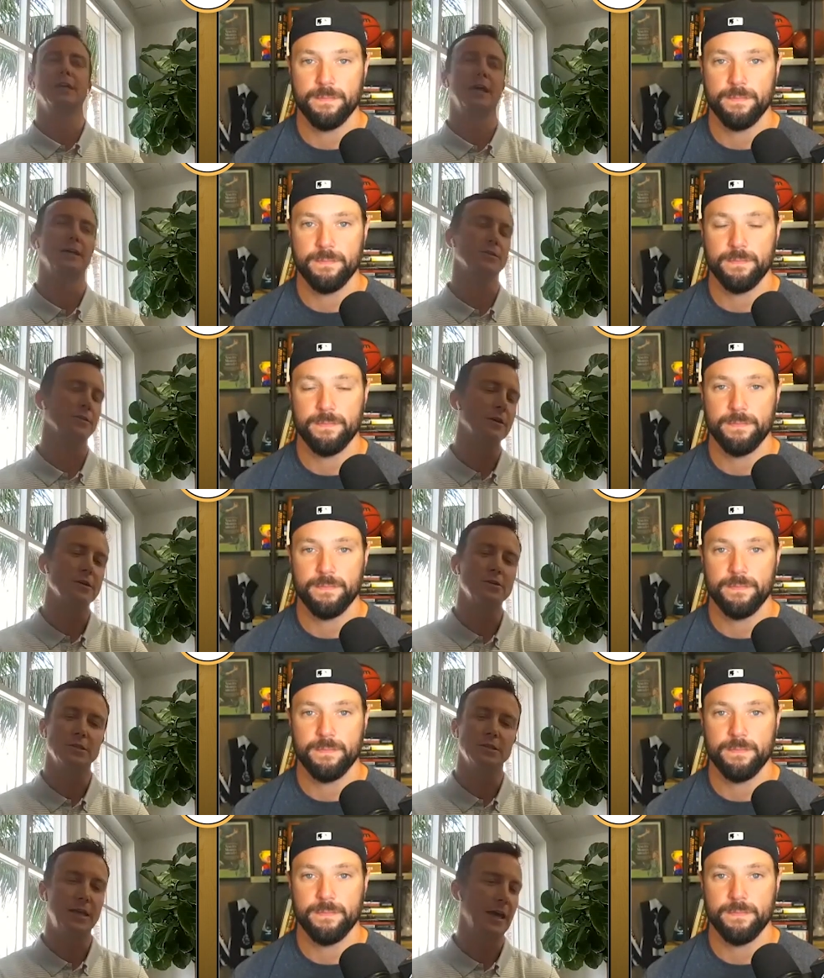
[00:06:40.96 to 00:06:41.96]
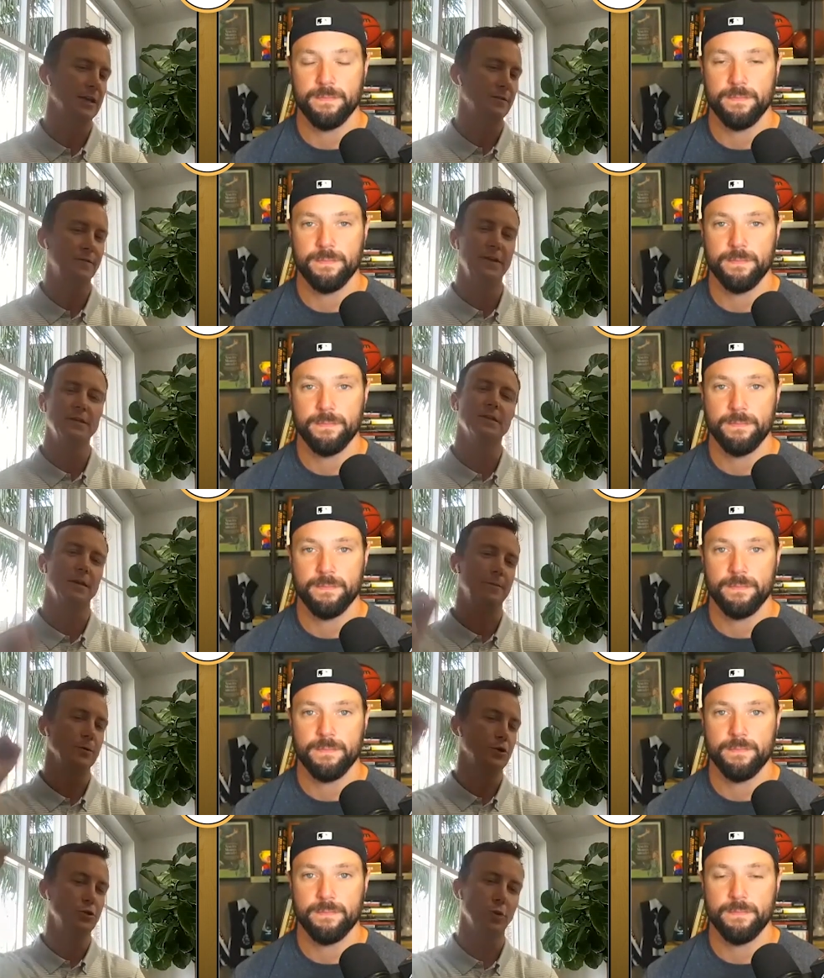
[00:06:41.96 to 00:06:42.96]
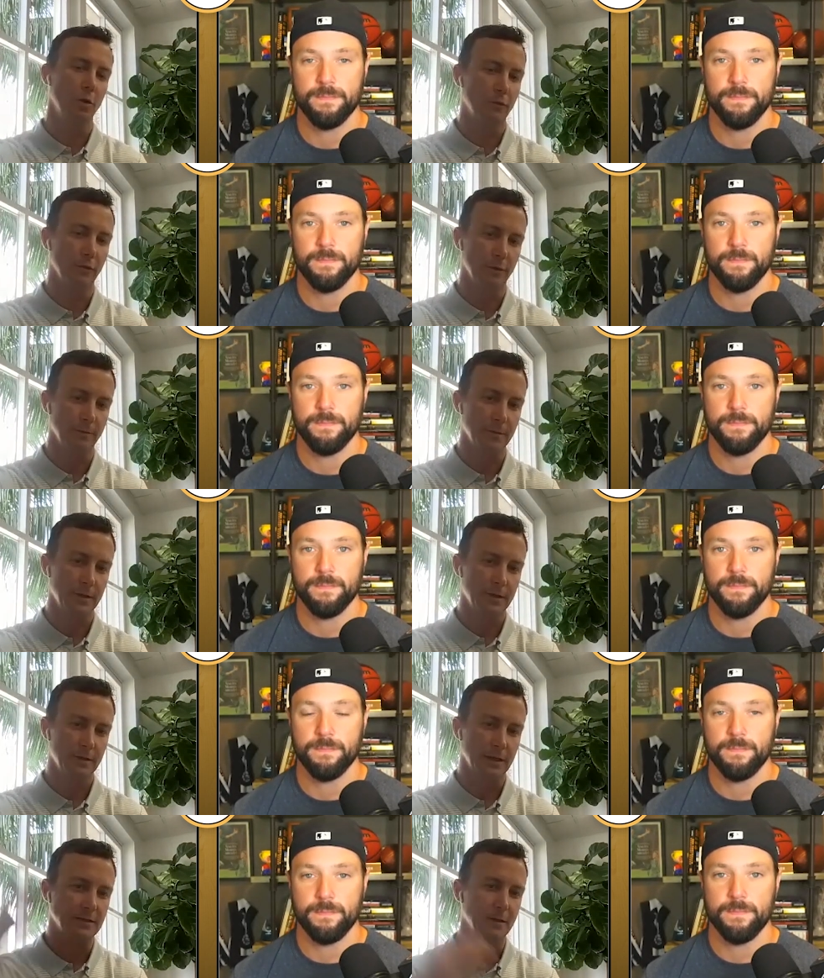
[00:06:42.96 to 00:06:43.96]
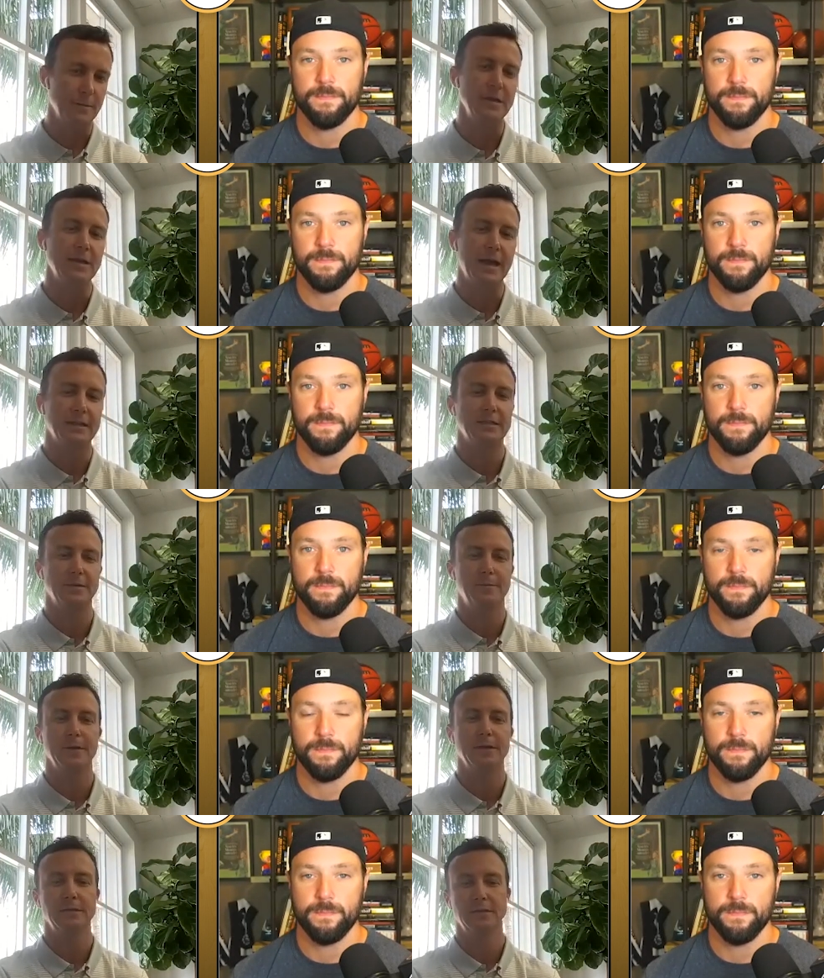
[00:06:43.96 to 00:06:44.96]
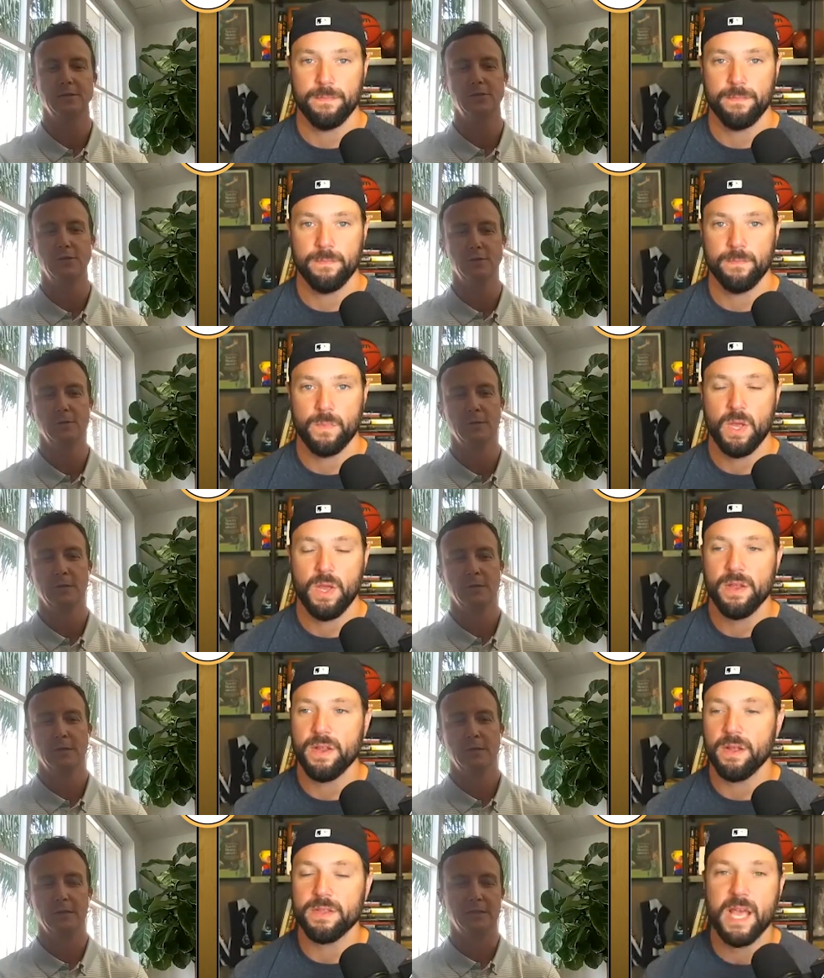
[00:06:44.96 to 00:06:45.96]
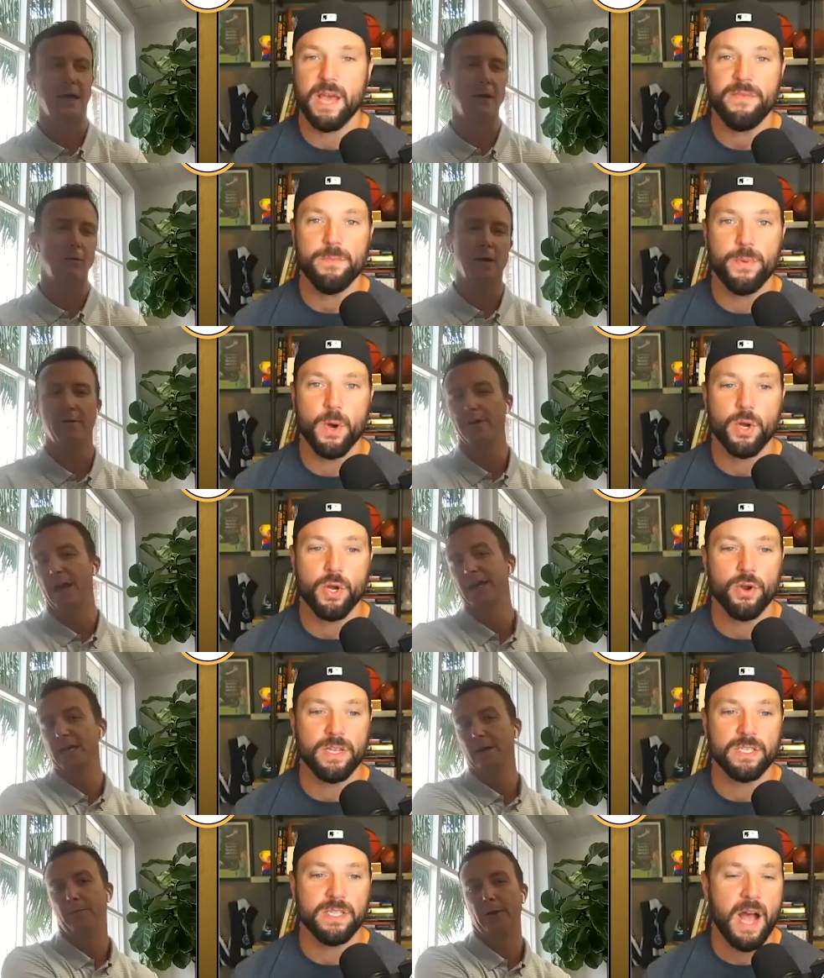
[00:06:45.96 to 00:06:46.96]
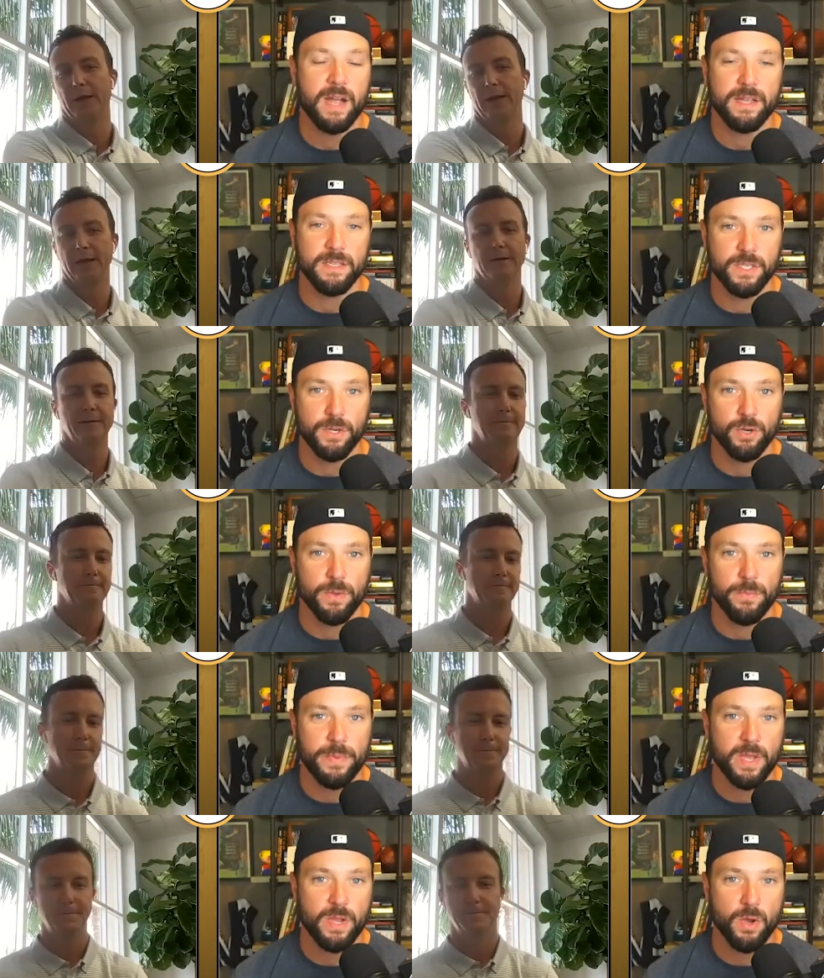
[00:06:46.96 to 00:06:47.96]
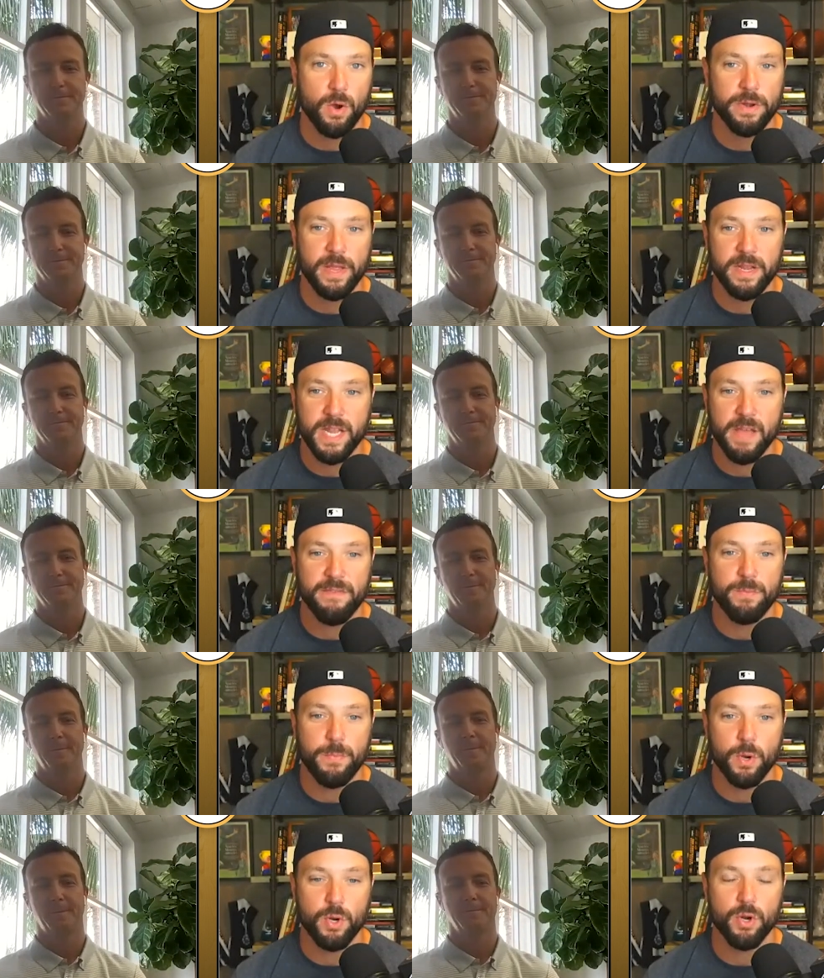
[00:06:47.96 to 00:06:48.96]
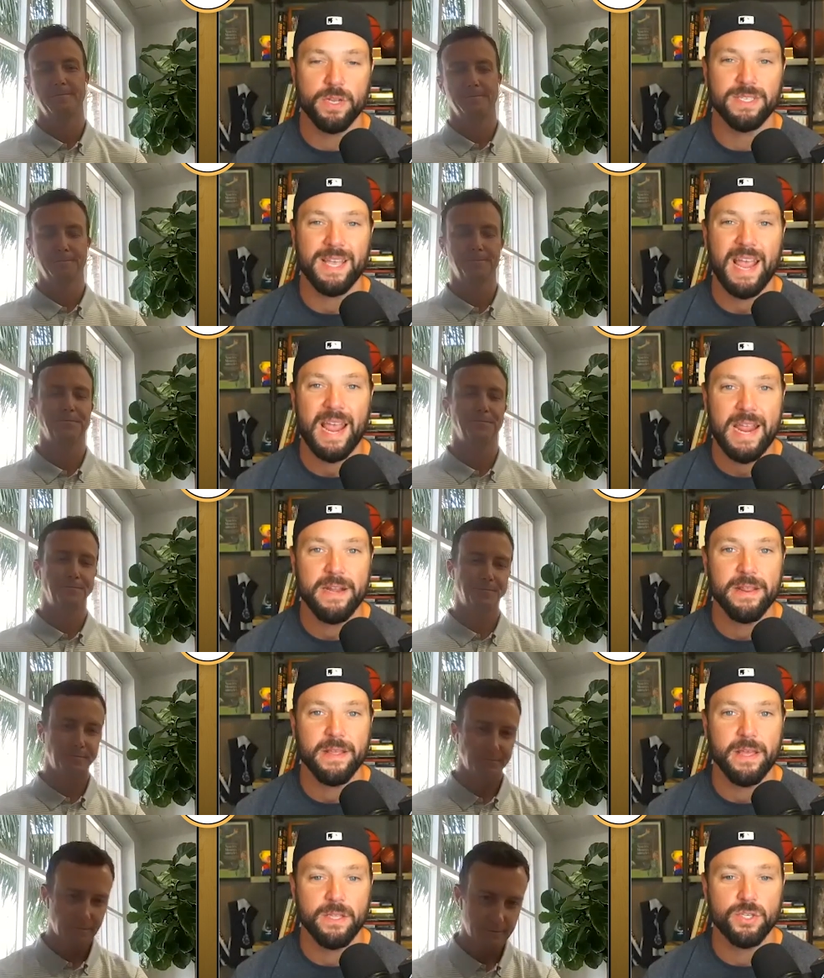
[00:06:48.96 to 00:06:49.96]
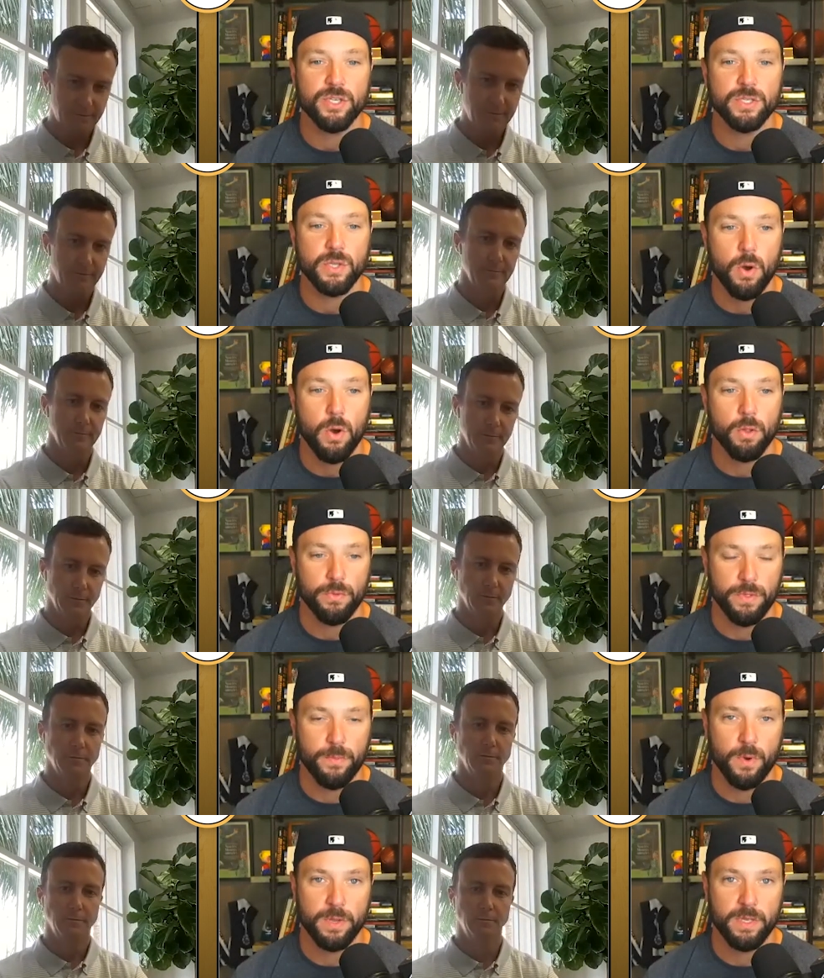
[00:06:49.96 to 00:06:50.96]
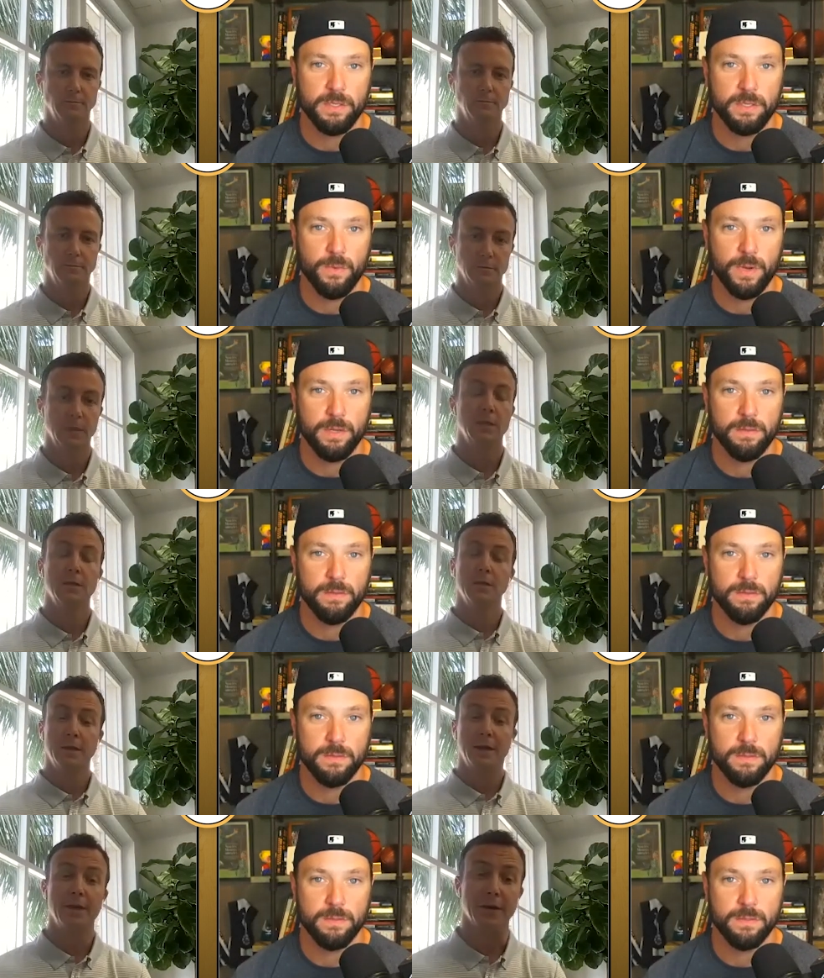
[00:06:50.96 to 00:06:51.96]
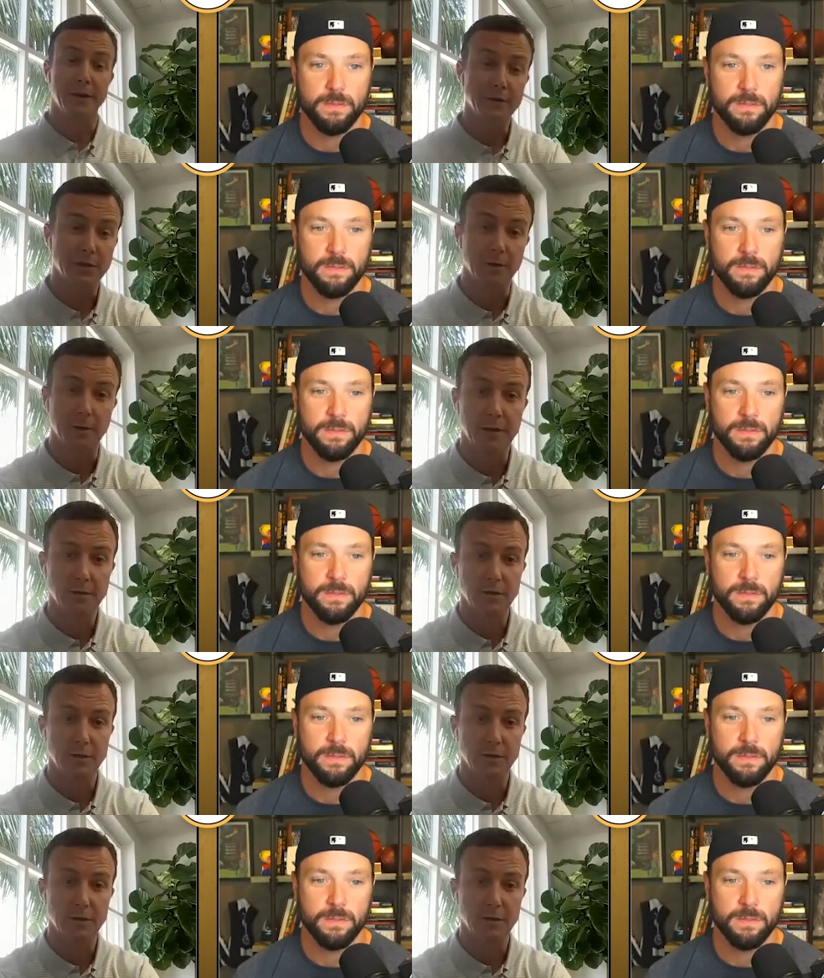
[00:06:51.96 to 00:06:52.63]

Speaker 1: of those guys, they're going to just catch face up and shoot over them. Like to me, that's the biggest issue. Devin Booker what,
Speaker 2: is not considered a big guard, and Devin Booker is eight inches taller than Markquis Nowell.
Speaker 1: Here, here's a